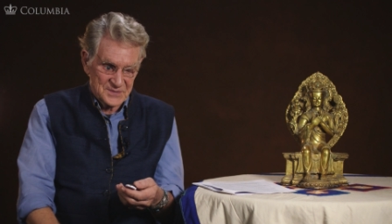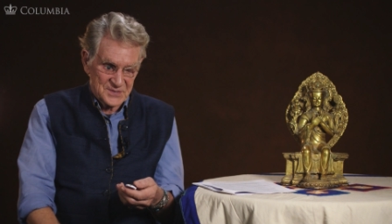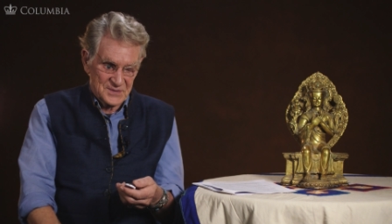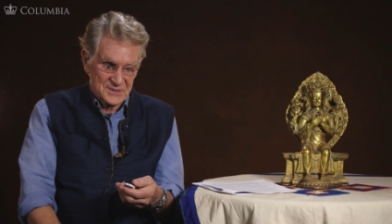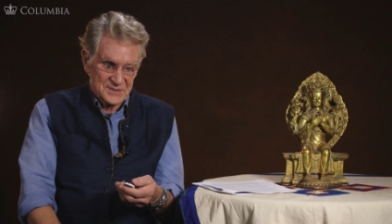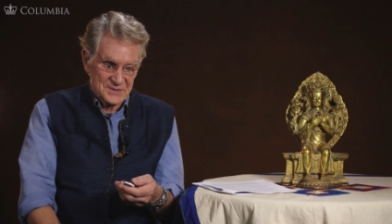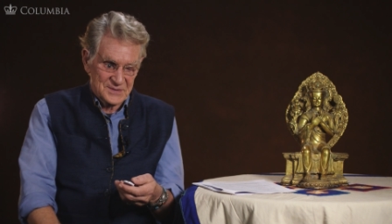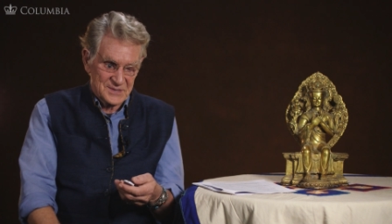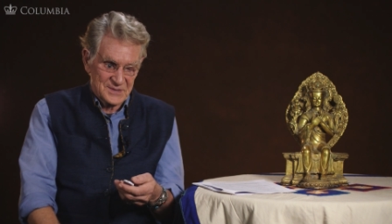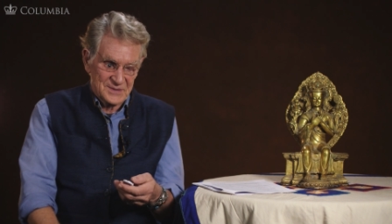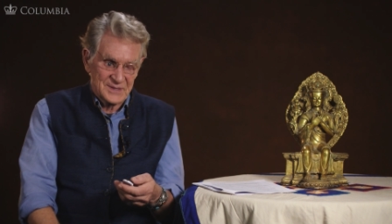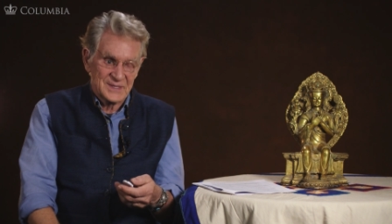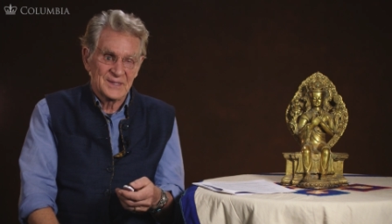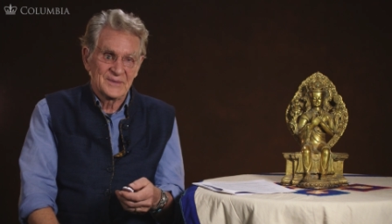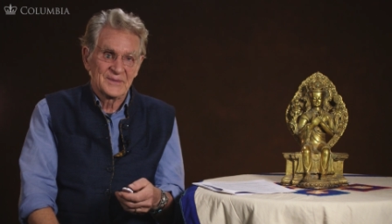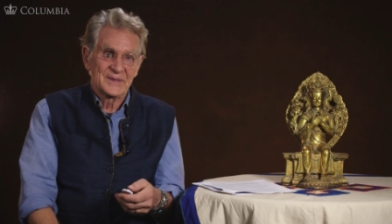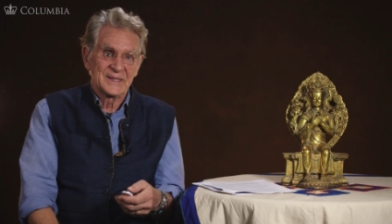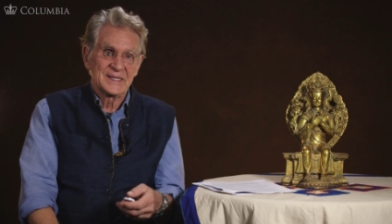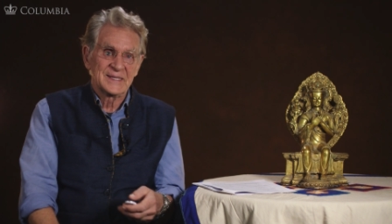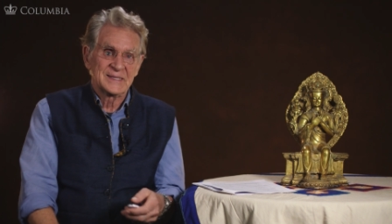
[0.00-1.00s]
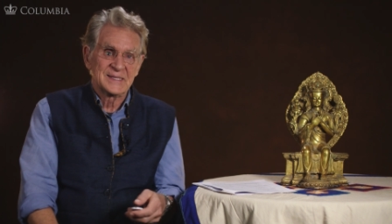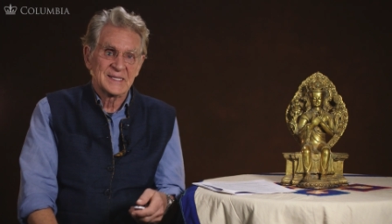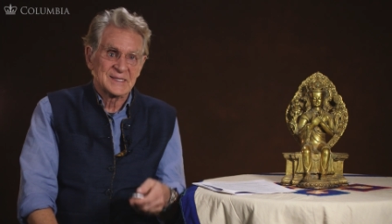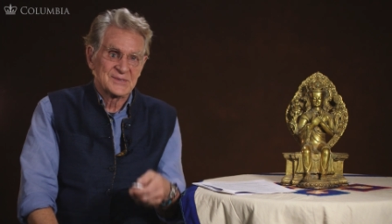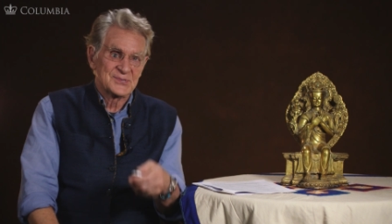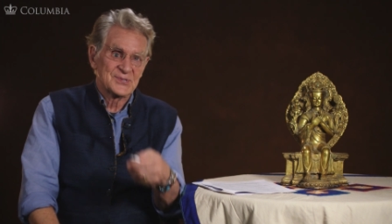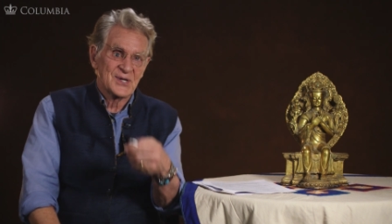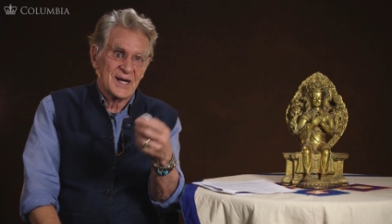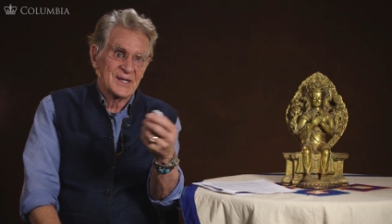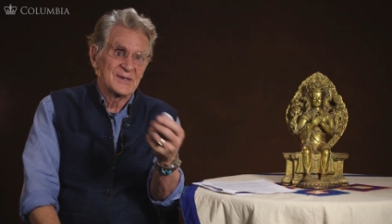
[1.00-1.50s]
So, so anyway, he
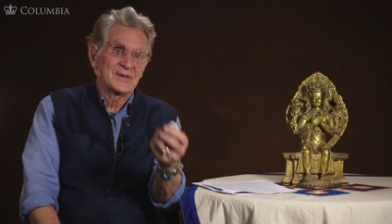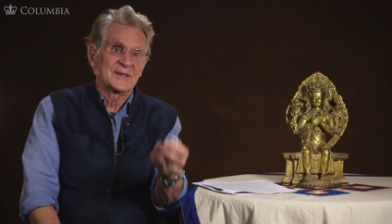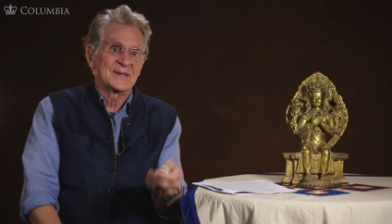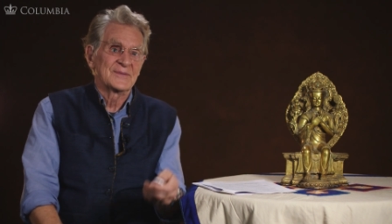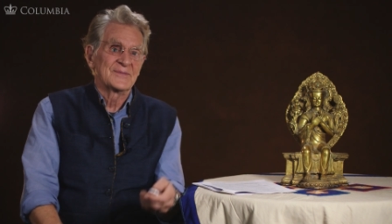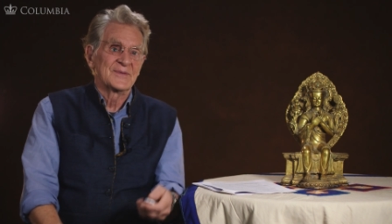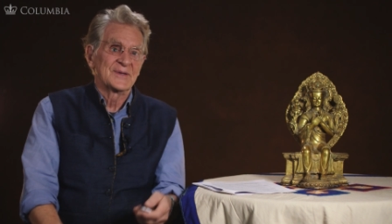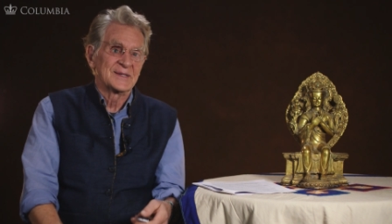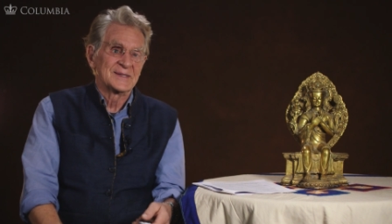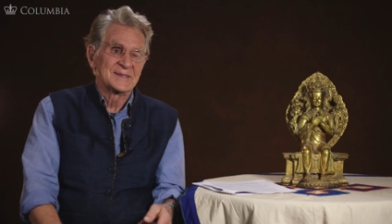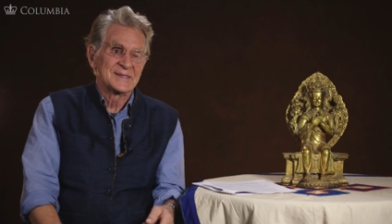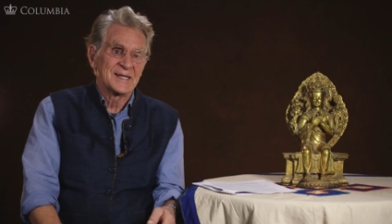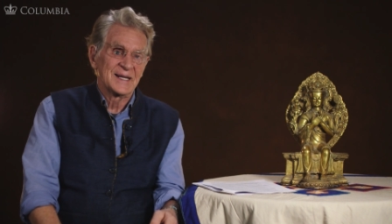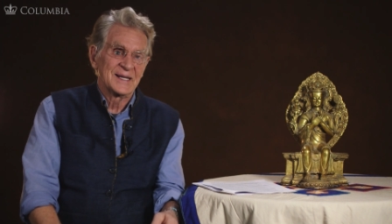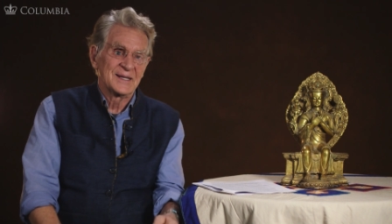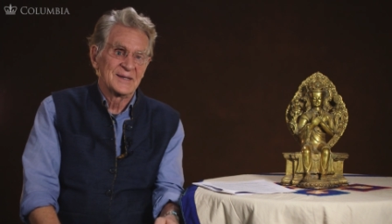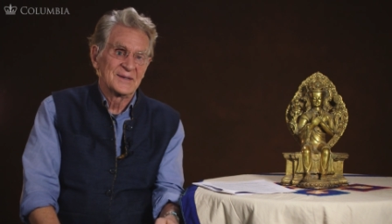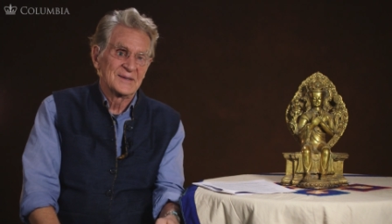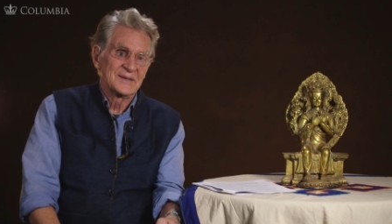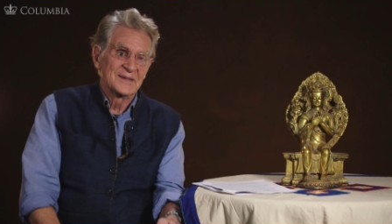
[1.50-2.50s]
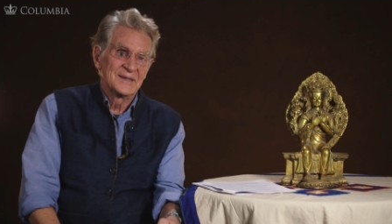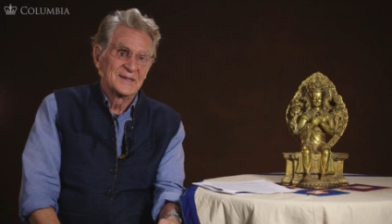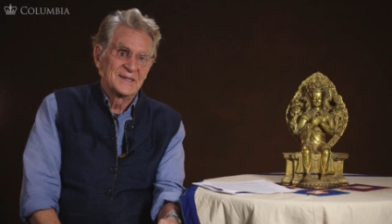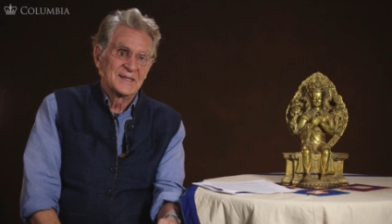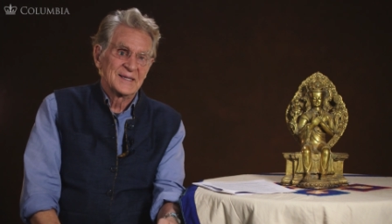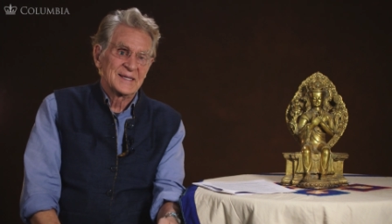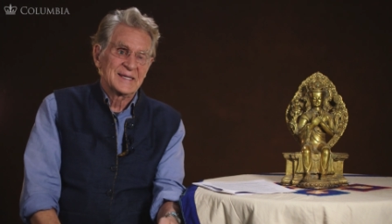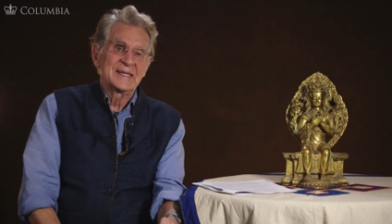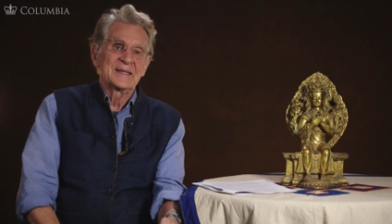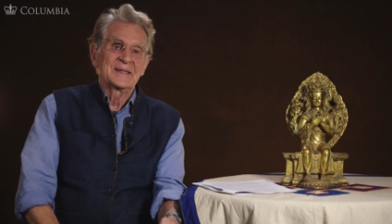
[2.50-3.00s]
did try to give the entire
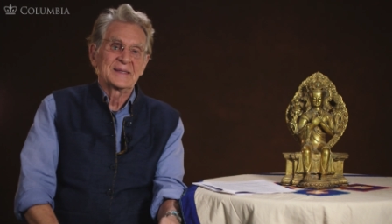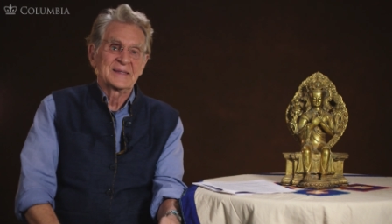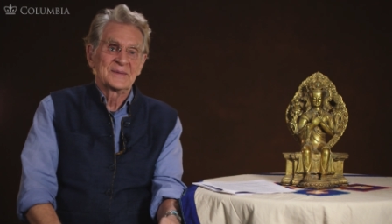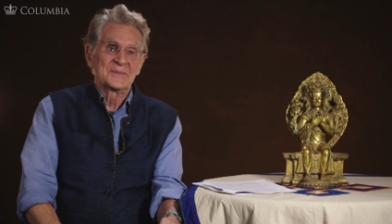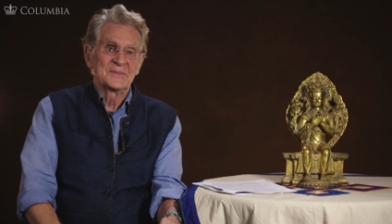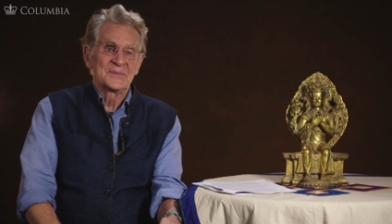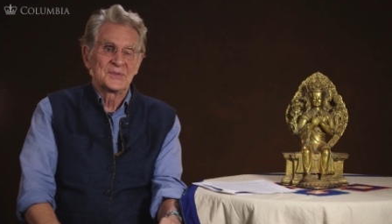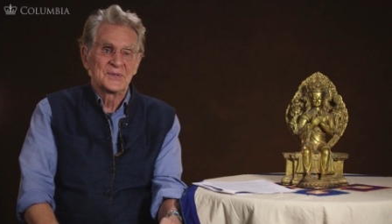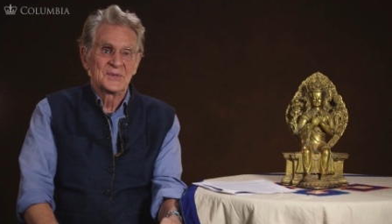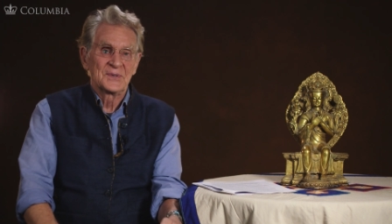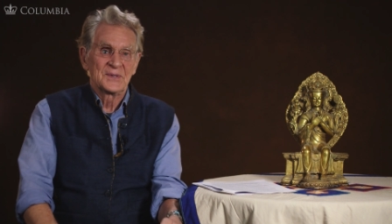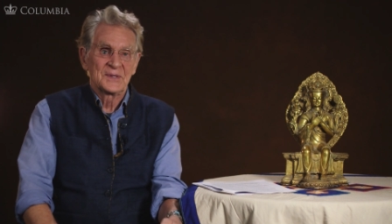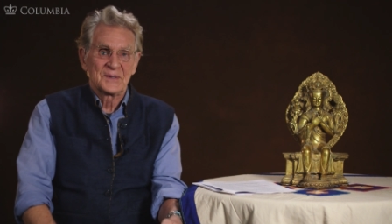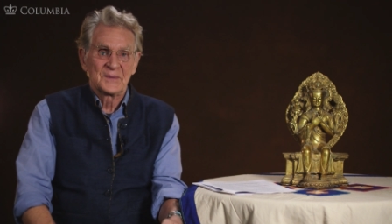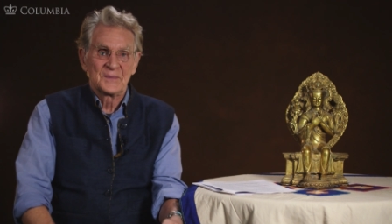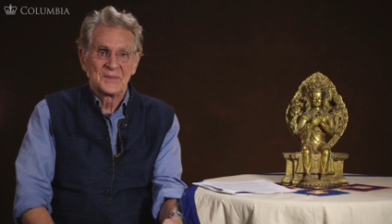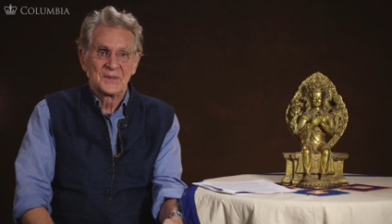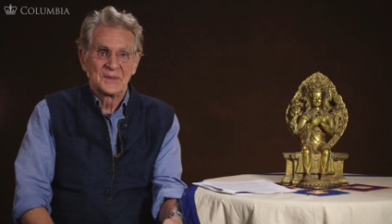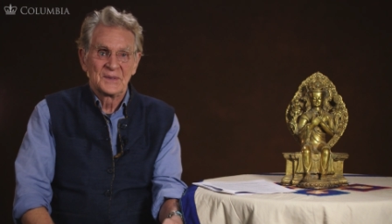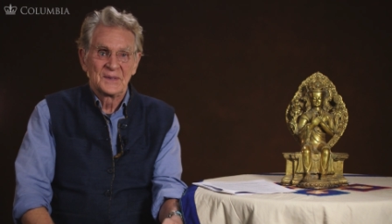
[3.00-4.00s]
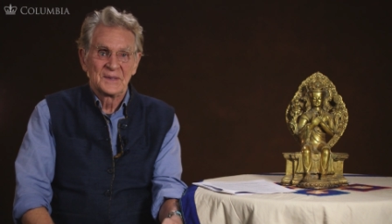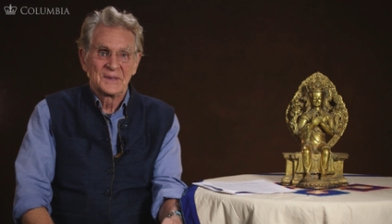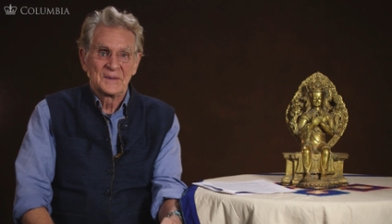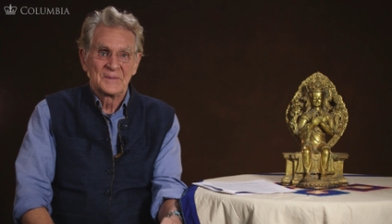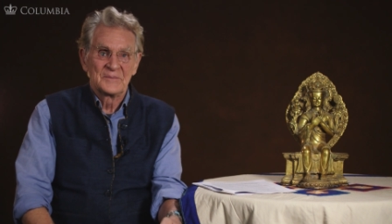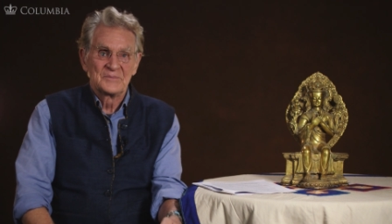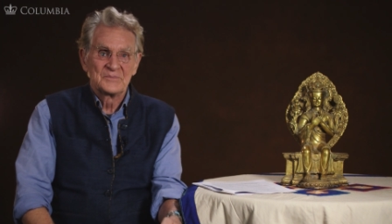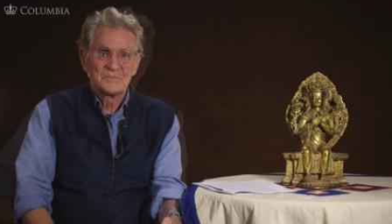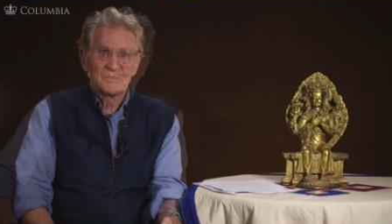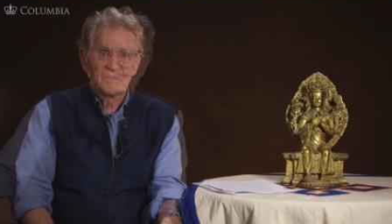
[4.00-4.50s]
kingdom to the
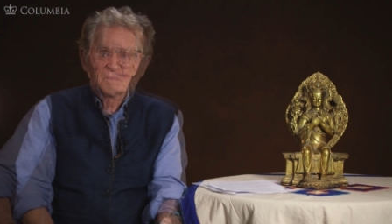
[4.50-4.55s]
community.